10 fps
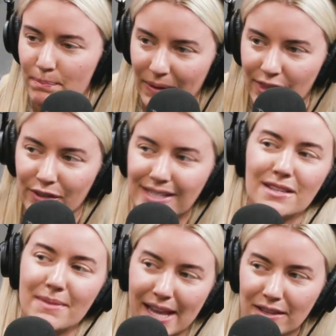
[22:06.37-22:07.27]
But there is
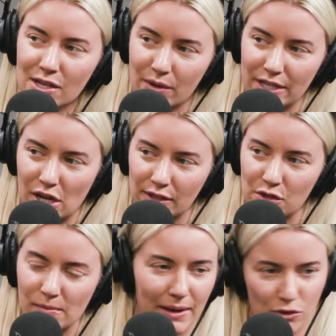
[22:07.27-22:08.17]
something else I want to talk
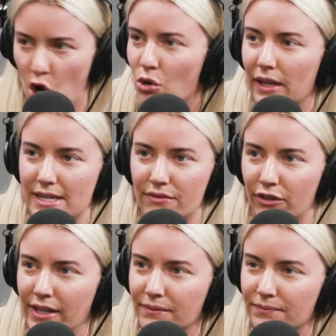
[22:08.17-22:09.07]
to you about, totally different.